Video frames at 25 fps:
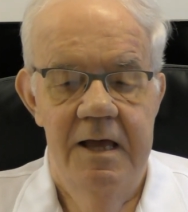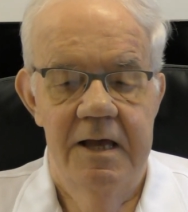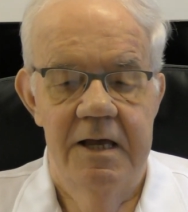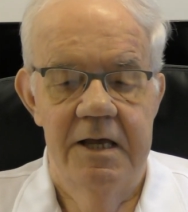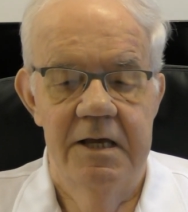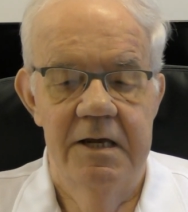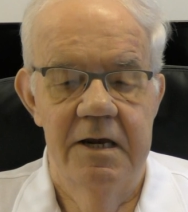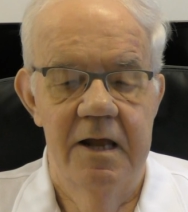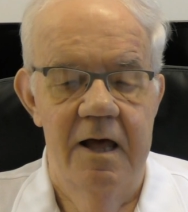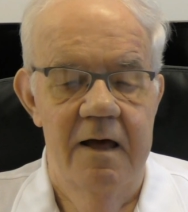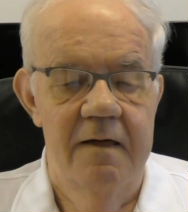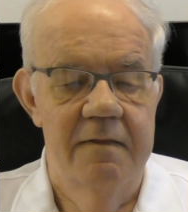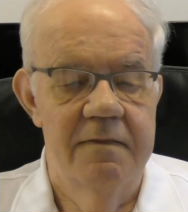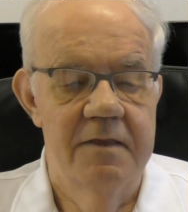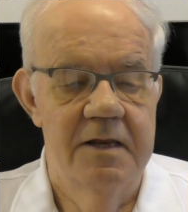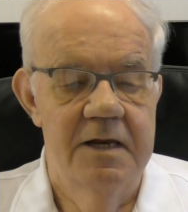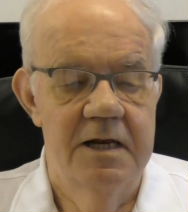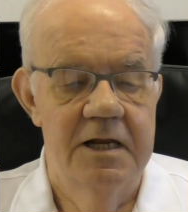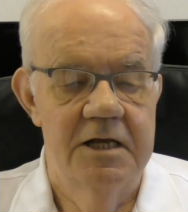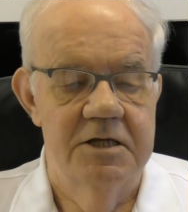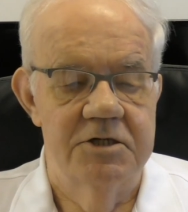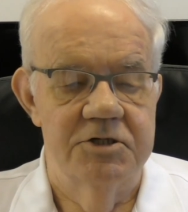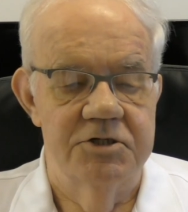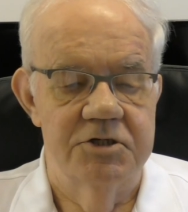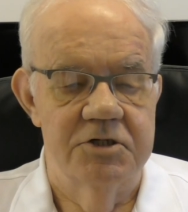In other
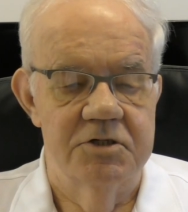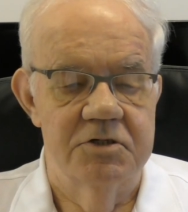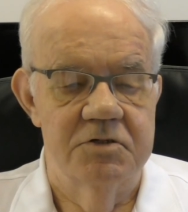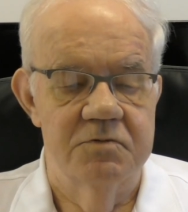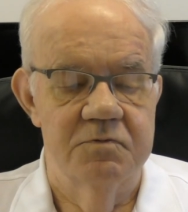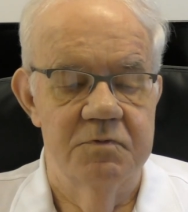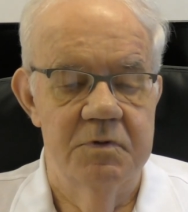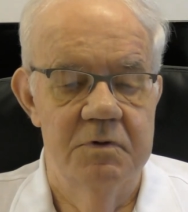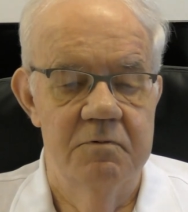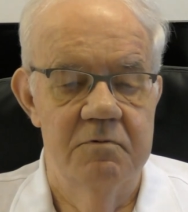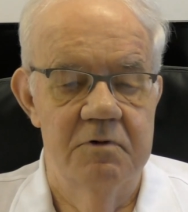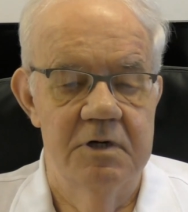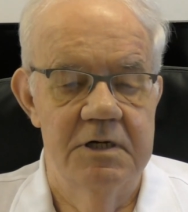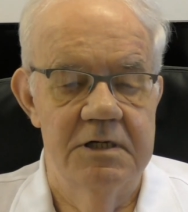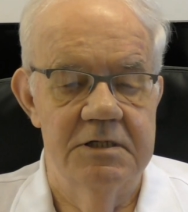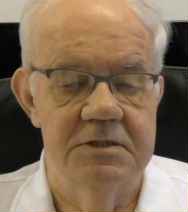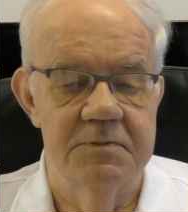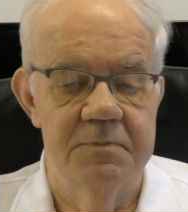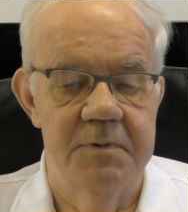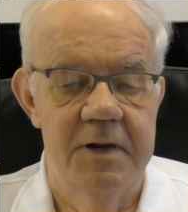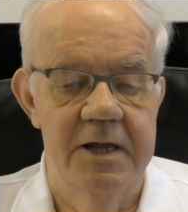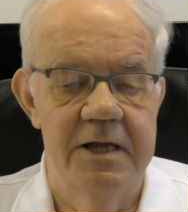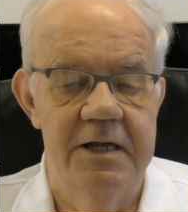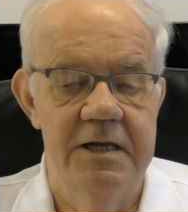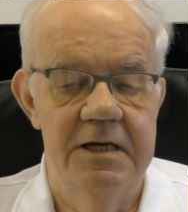lectures, we will
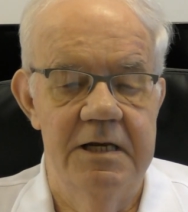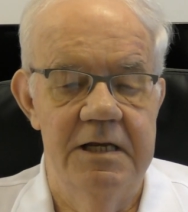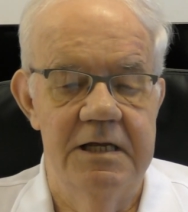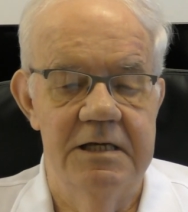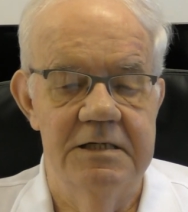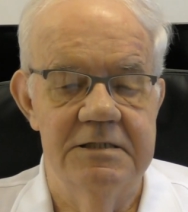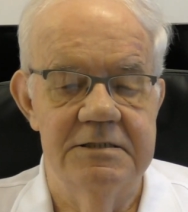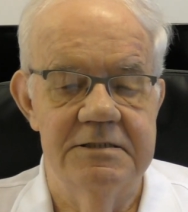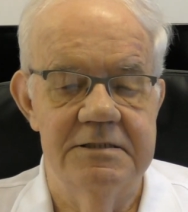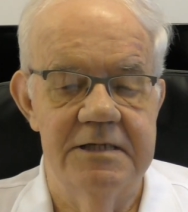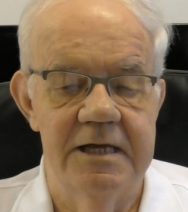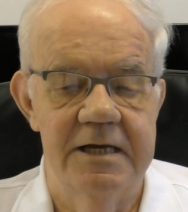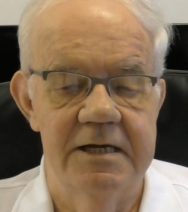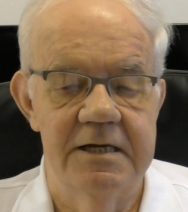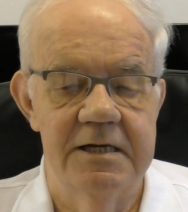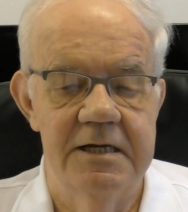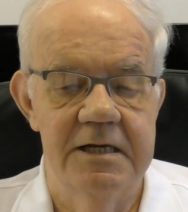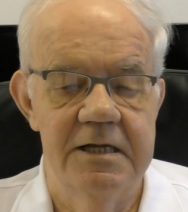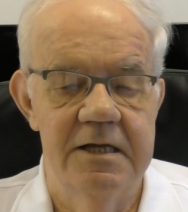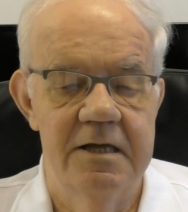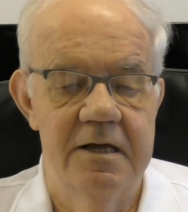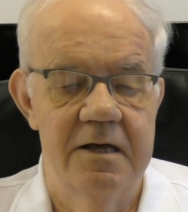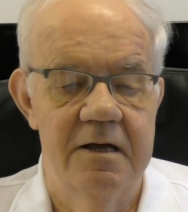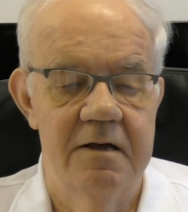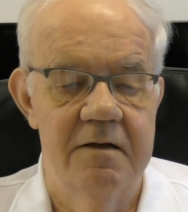explain
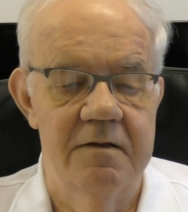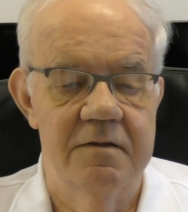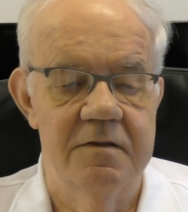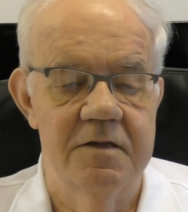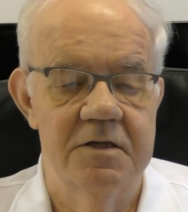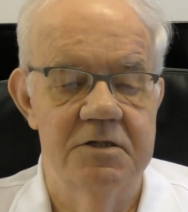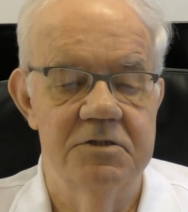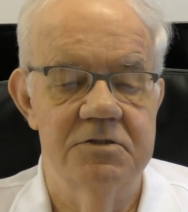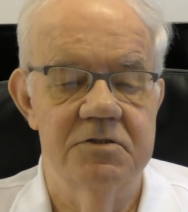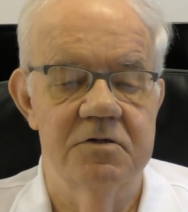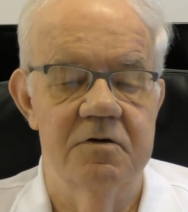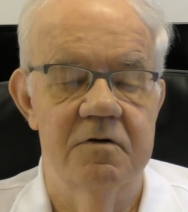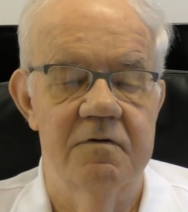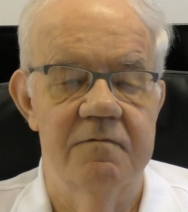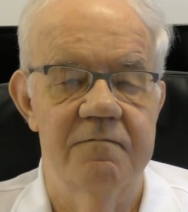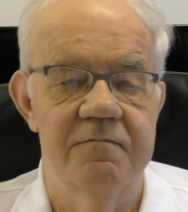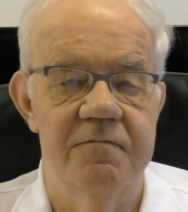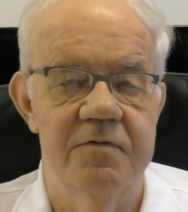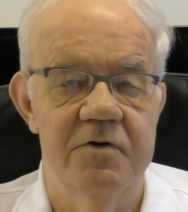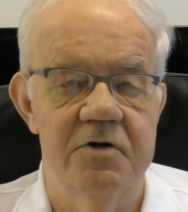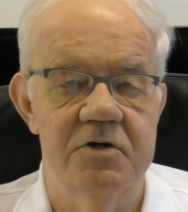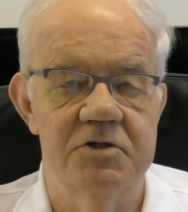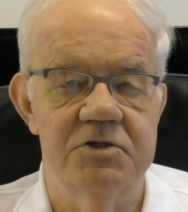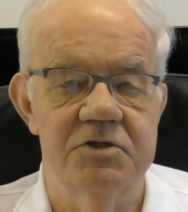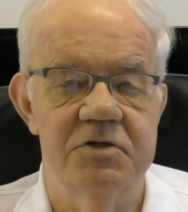exactly how these
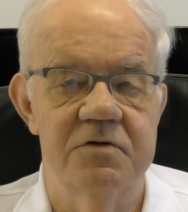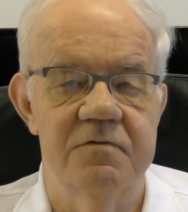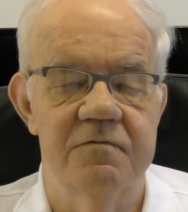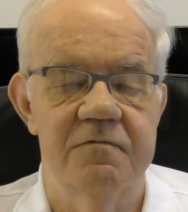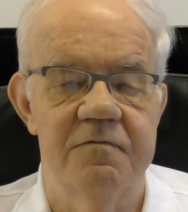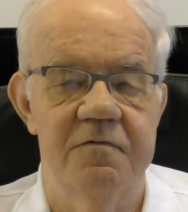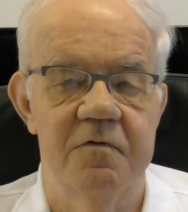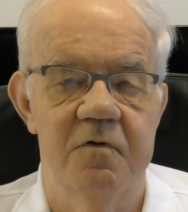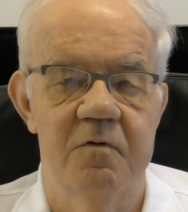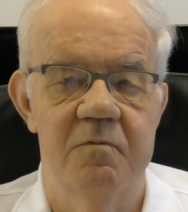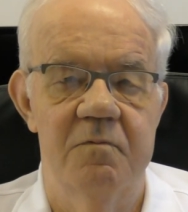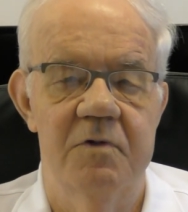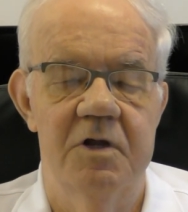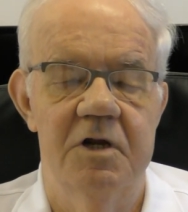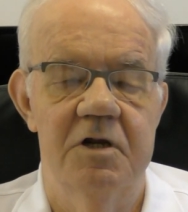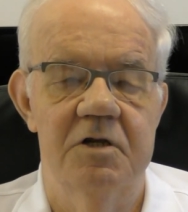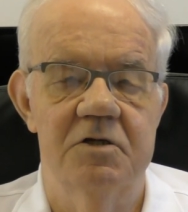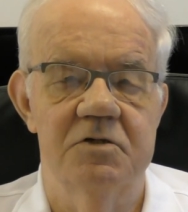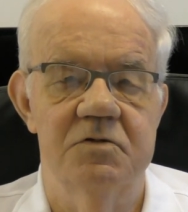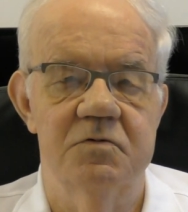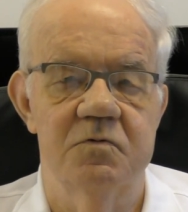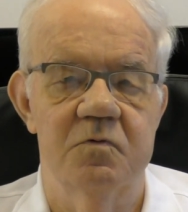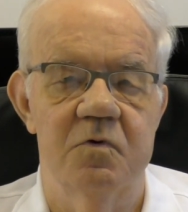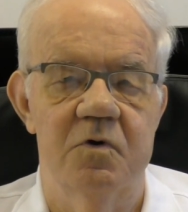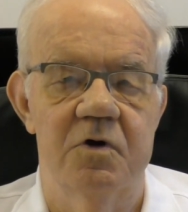conversion
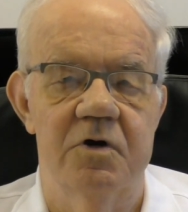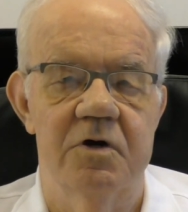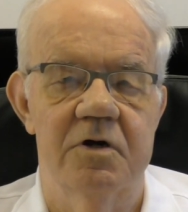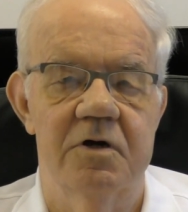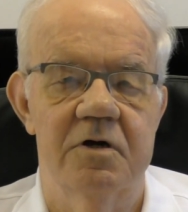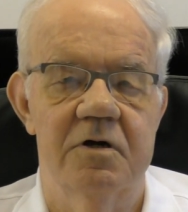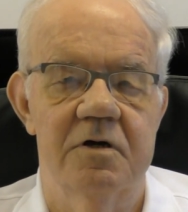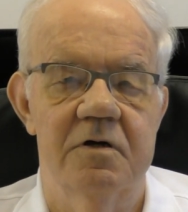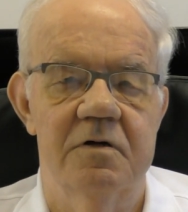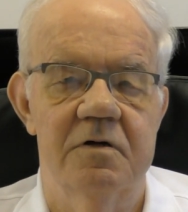formulas work.